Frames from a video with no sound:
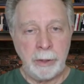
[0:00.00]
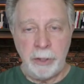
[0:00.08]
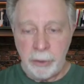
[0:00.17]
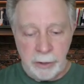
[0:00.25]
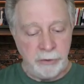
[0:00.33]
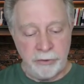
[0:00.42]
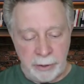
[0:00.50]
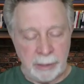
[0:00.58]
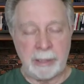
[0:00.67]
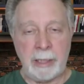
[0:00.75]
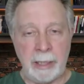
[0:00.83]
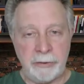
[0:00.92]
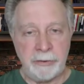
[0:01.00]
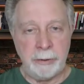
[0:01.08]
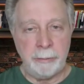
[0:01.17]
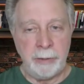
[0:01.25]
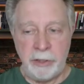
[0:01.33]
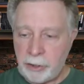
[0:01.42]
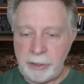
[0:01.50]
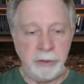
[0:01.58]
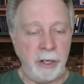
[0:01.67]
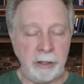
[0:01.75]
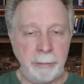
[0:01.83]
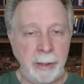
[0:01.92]
You can sit in a classroom and you can
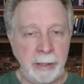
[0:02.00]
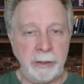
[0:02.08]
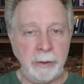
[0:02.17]
talk about